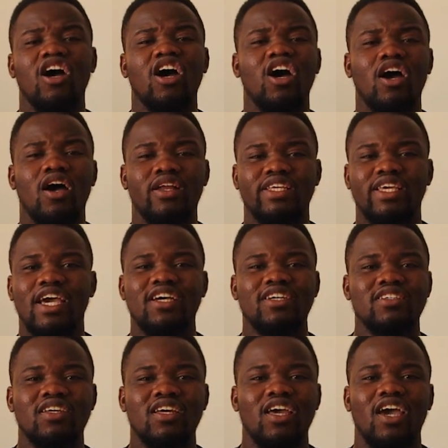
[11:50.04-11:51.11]
And yeah,
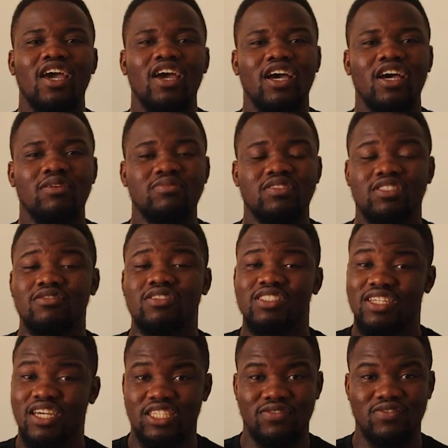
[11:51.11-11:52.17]
till the
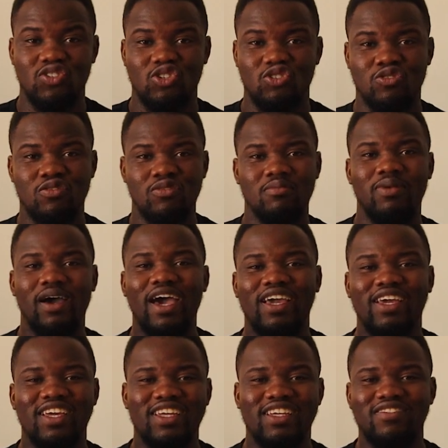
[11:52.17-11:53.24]
next video.
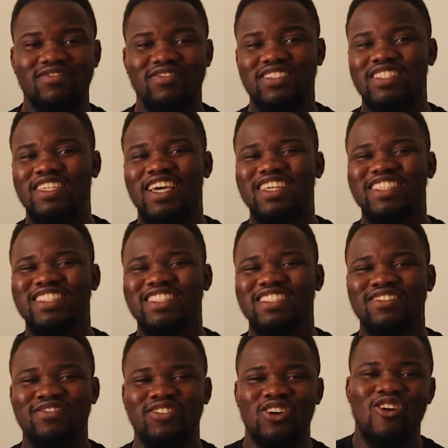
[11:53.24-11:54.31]
Bye. Peace.
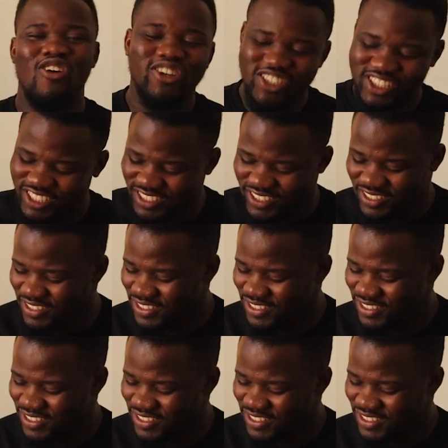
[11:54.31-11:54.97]
Yosh.